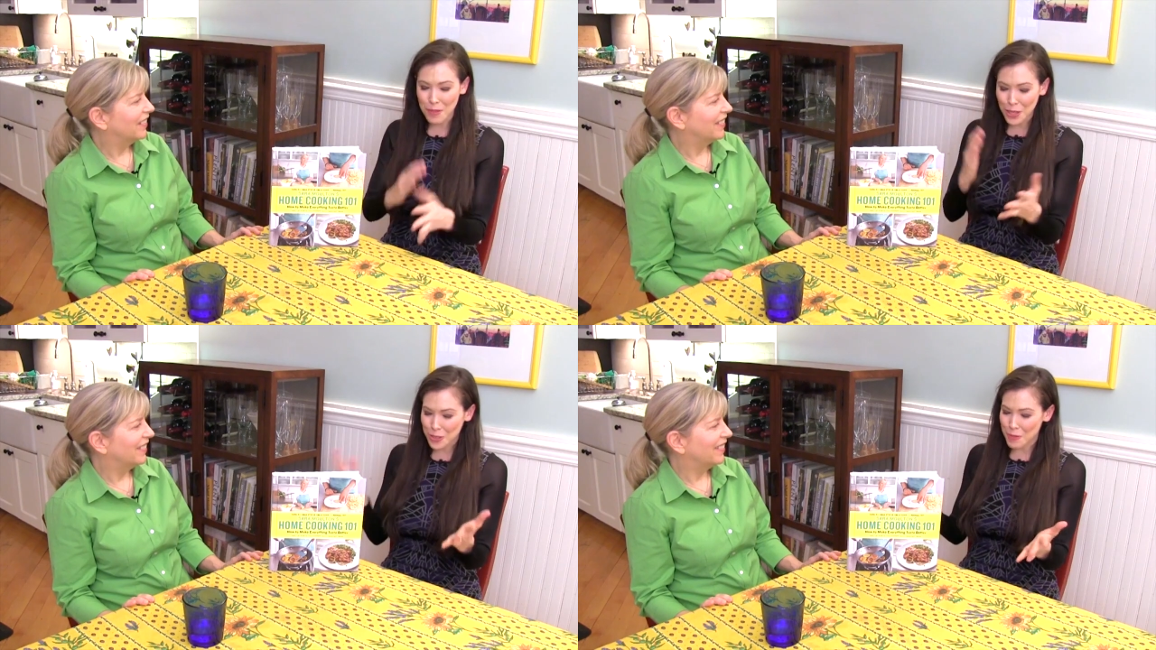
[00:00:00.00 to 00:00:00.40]
Speaker 1: a
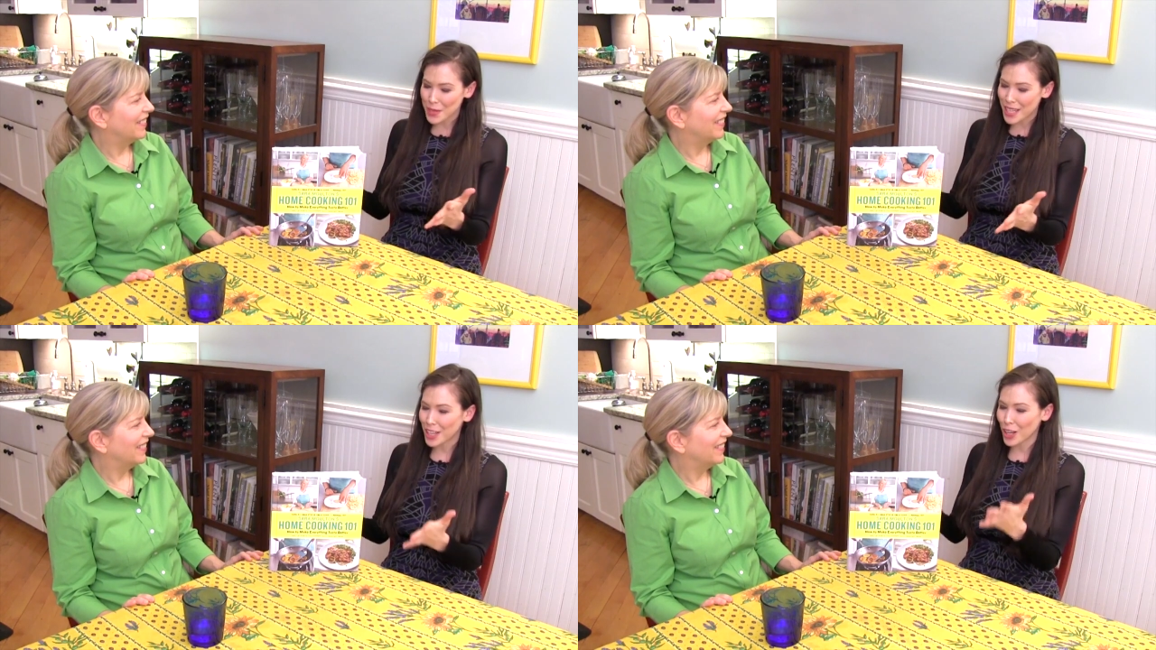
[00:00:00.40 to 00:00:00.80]
pleasure to
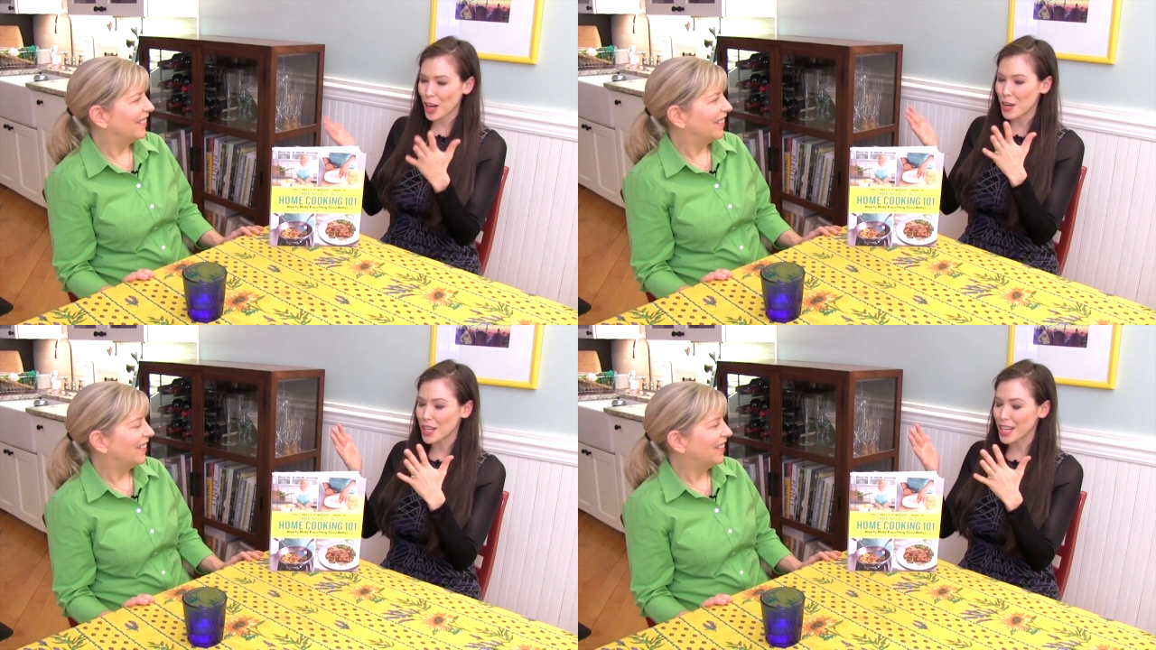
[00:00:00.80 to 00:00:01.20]
be
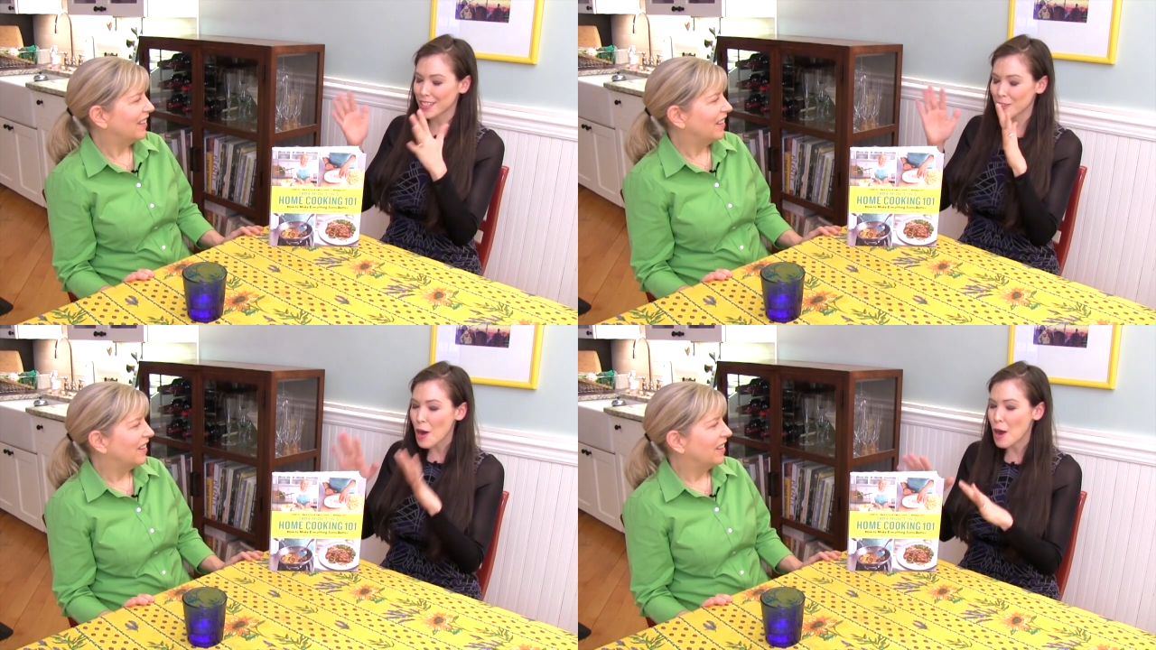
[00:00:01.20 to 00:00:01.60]
here, and
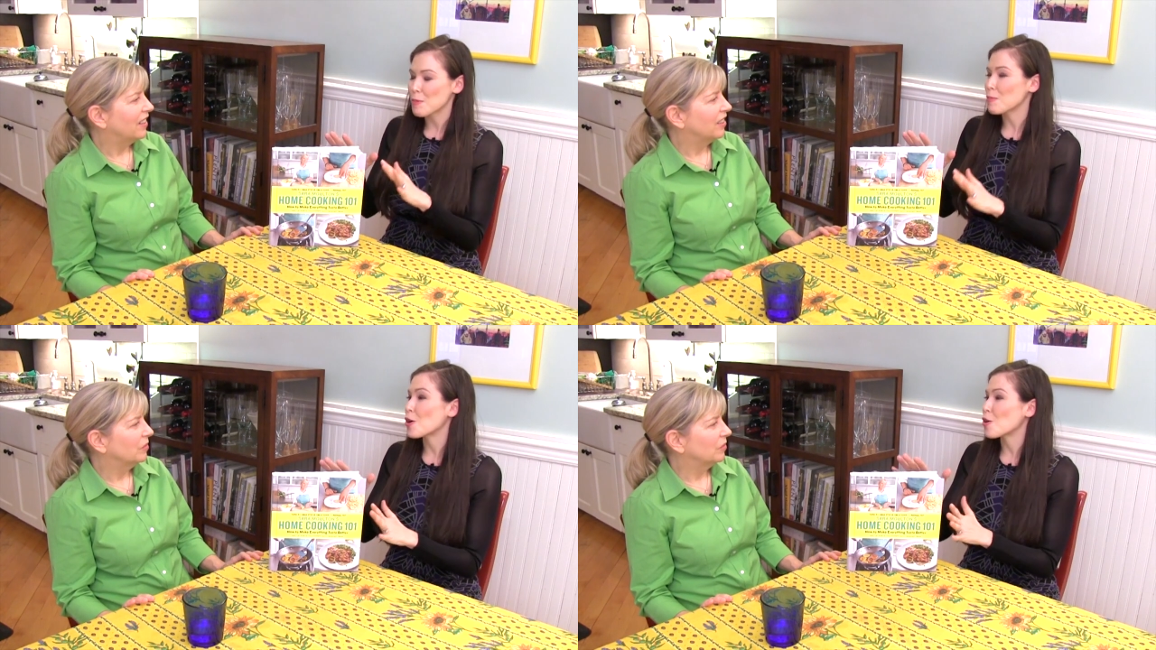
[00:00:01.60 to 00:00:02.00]
it's so
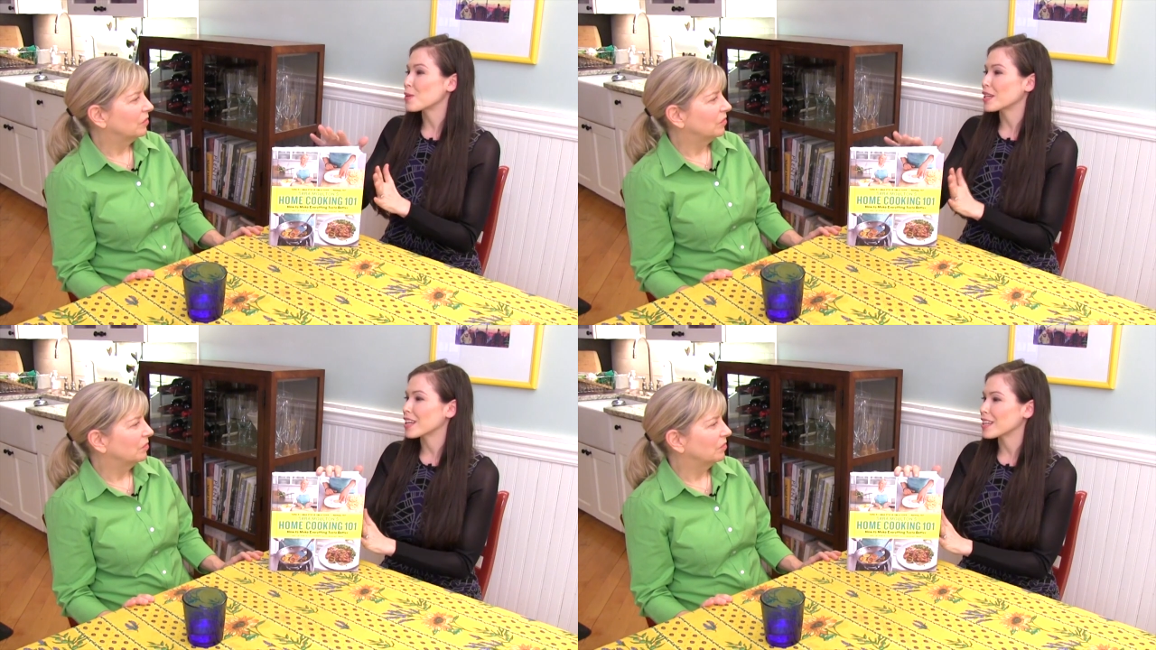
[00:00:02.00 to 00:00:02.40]
apropos
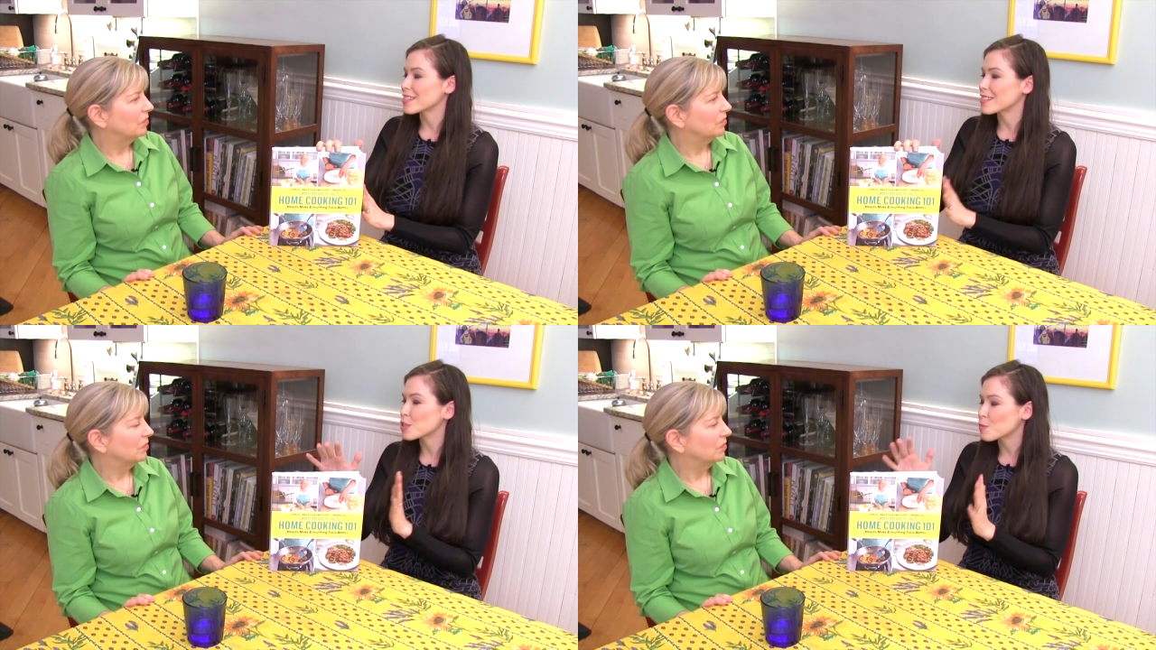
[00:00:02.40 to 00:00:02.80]

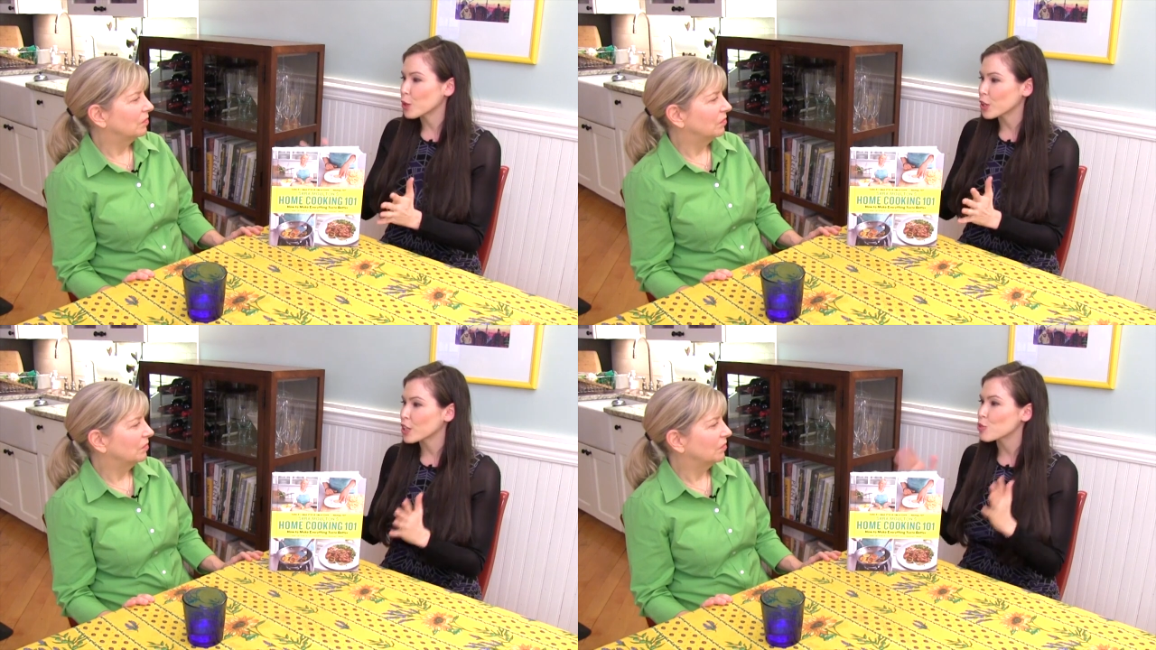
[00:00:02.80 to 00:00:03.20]
because this
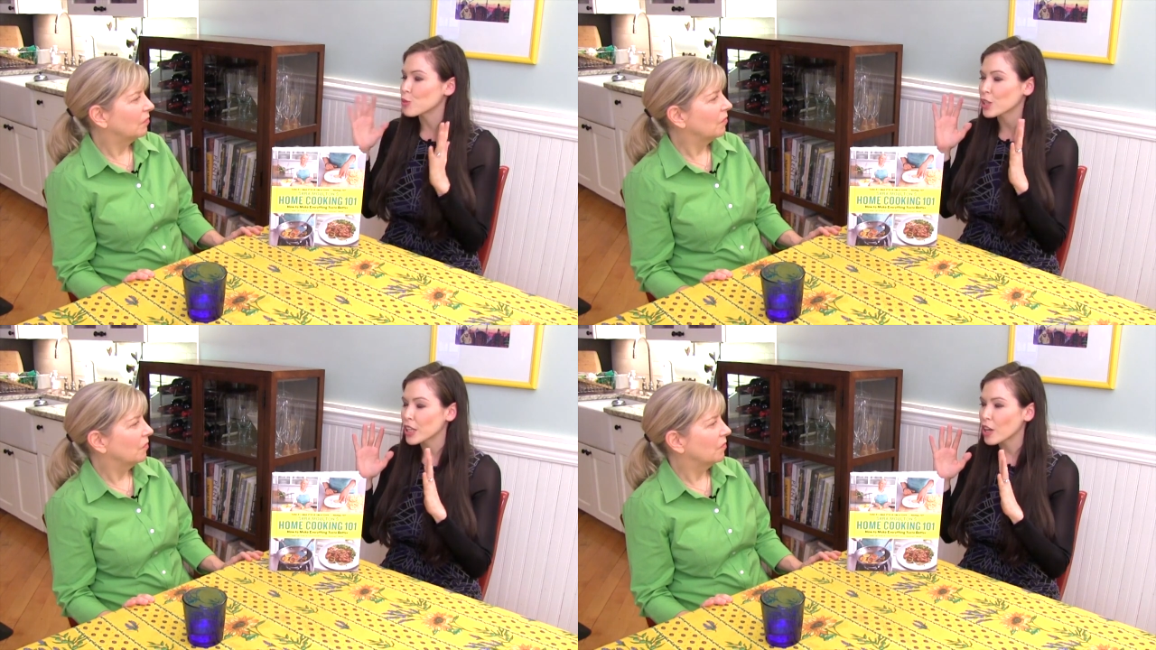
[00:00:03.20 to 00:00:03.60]
book is
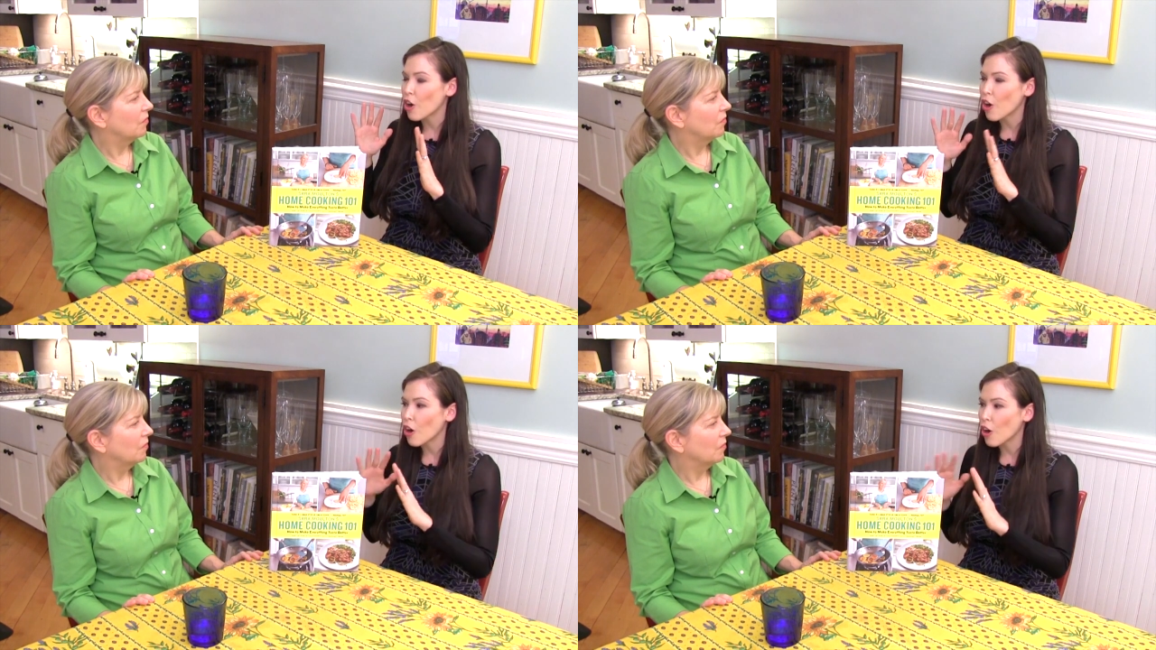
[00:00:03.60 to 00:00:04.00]
really
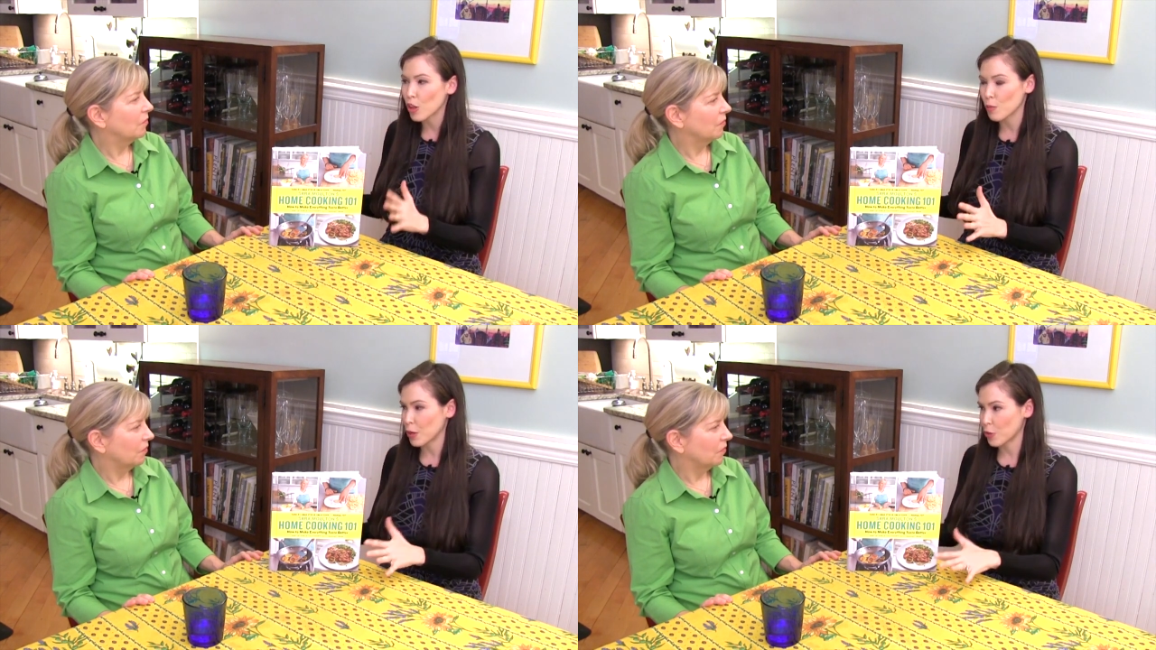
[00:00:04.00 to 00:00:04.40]

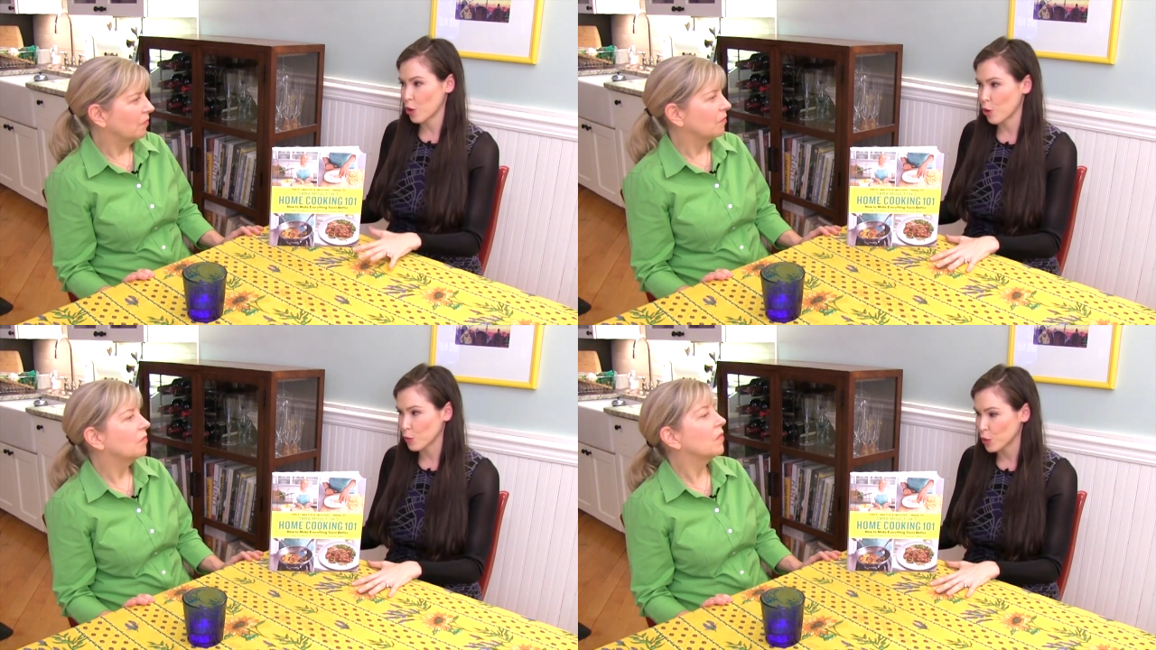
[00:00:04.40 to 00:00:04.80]
all about
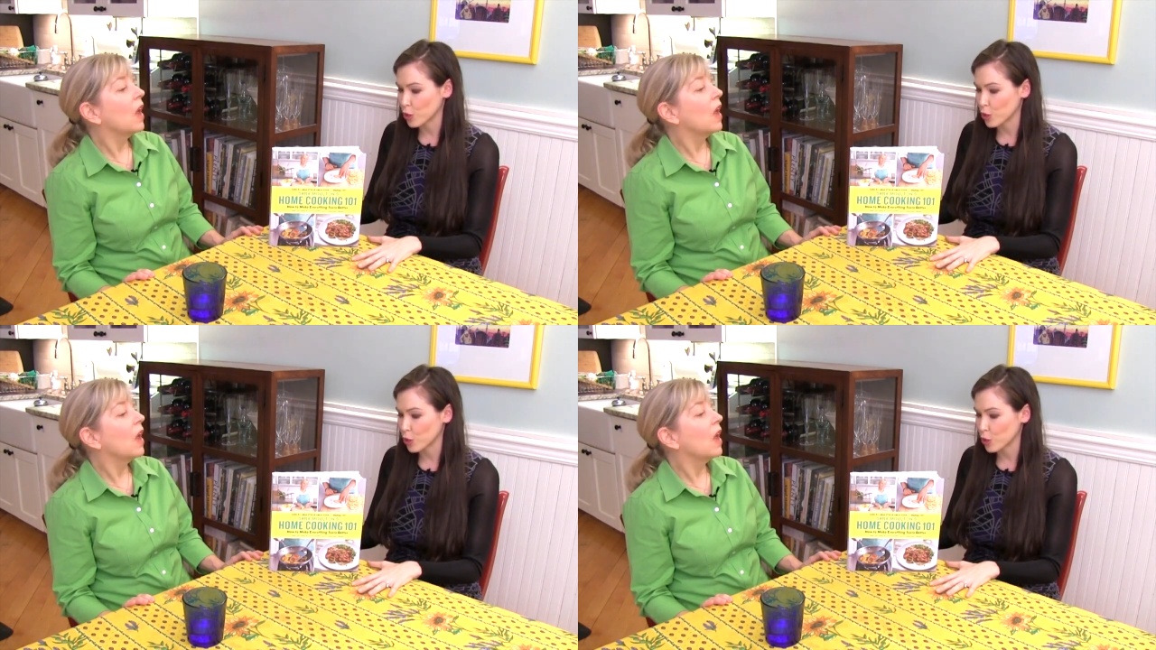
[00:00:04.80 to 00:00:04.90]
the home